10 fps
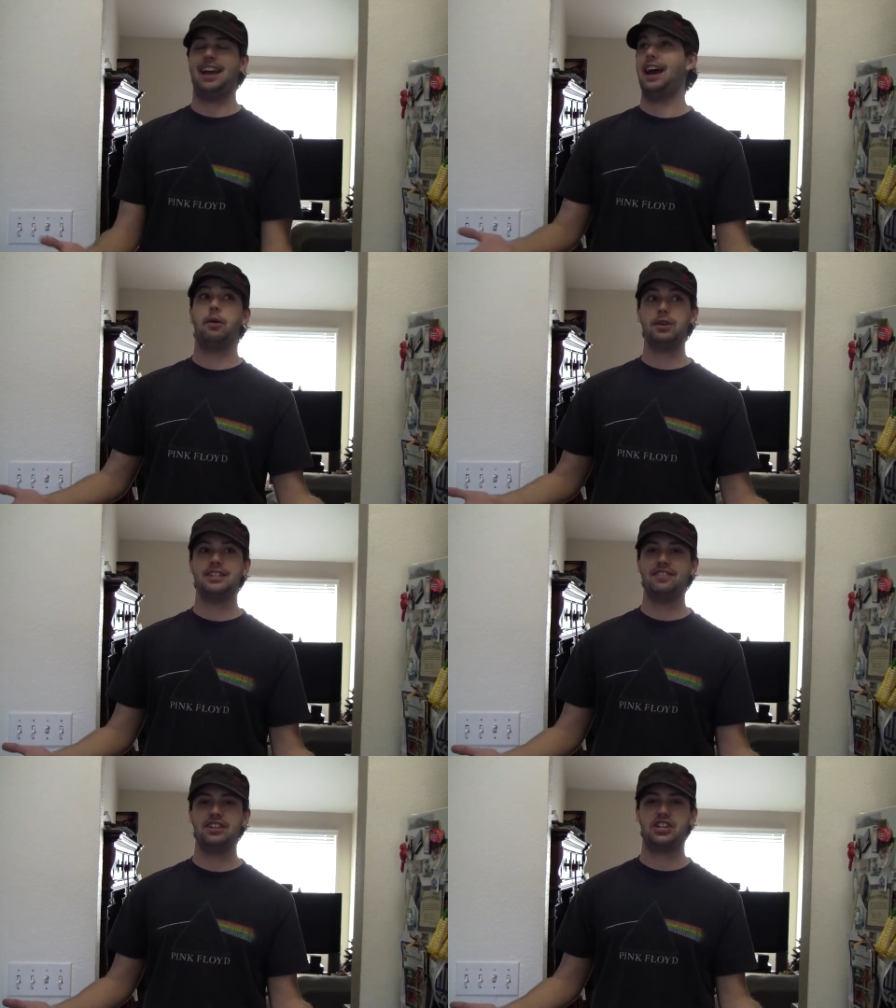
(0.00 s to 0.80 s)
I
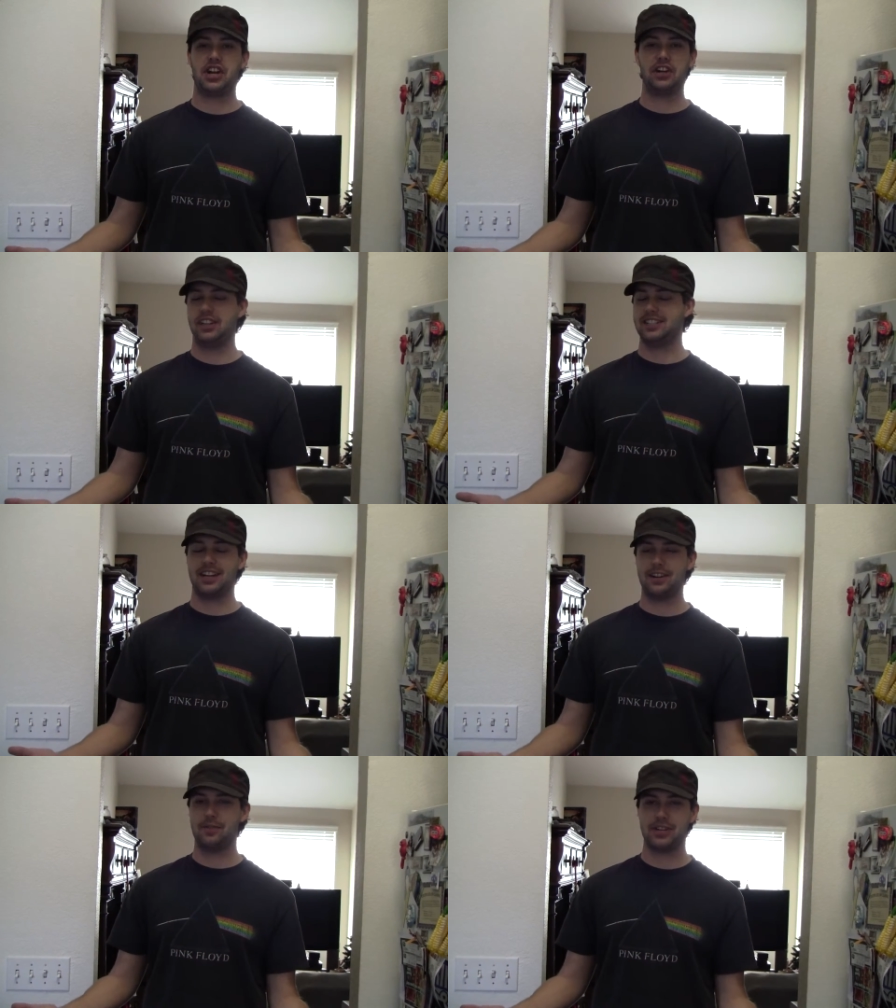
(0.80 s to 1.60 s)
wasn't even shirtless. I
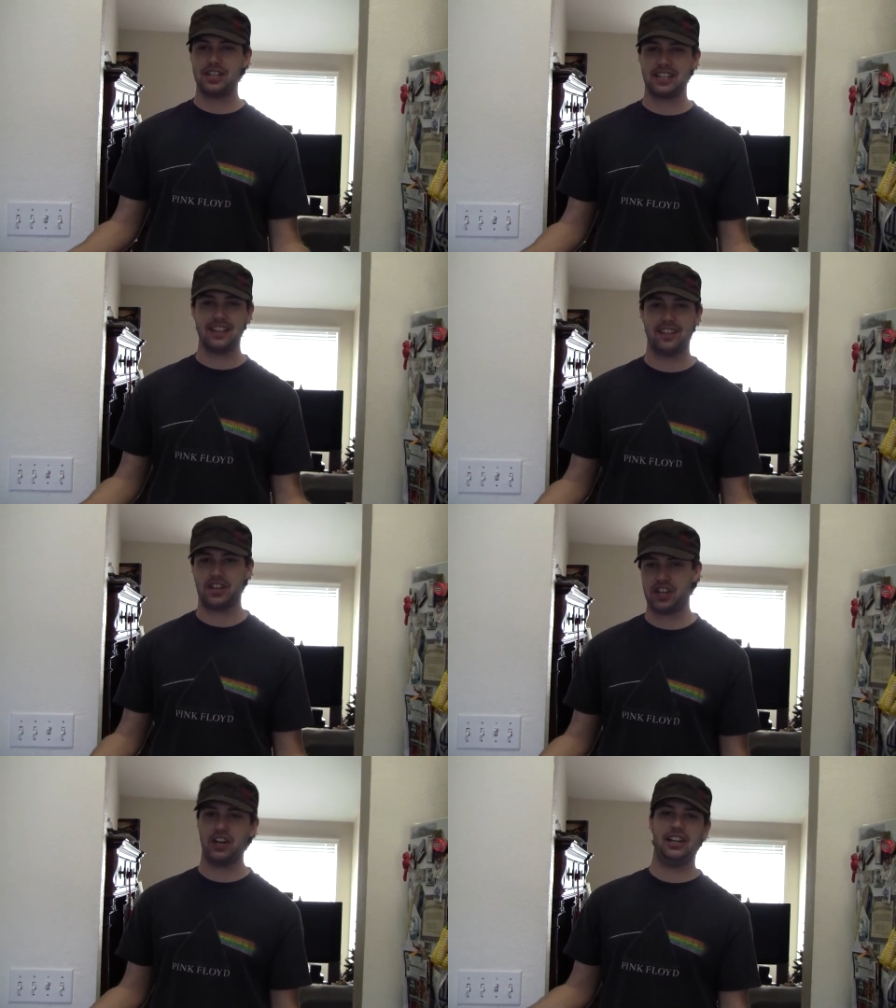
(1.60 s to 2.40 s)
don't know where she's getting the
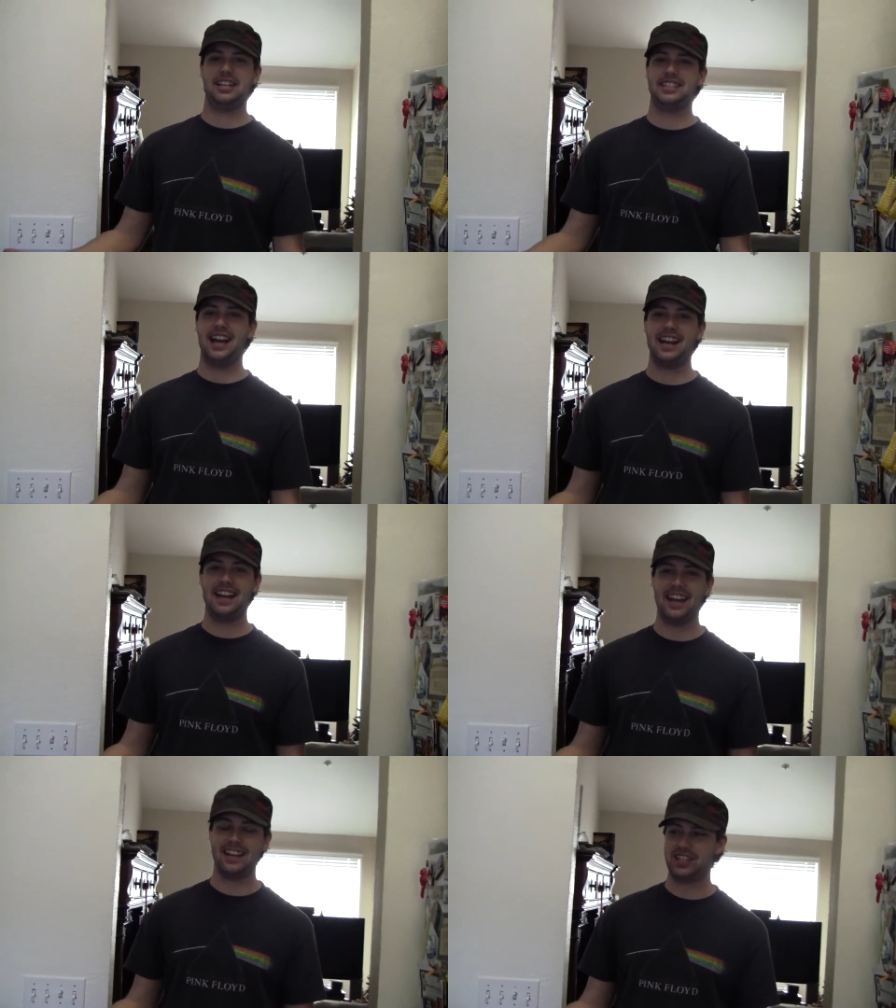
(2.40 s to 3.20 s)
shirtless idea.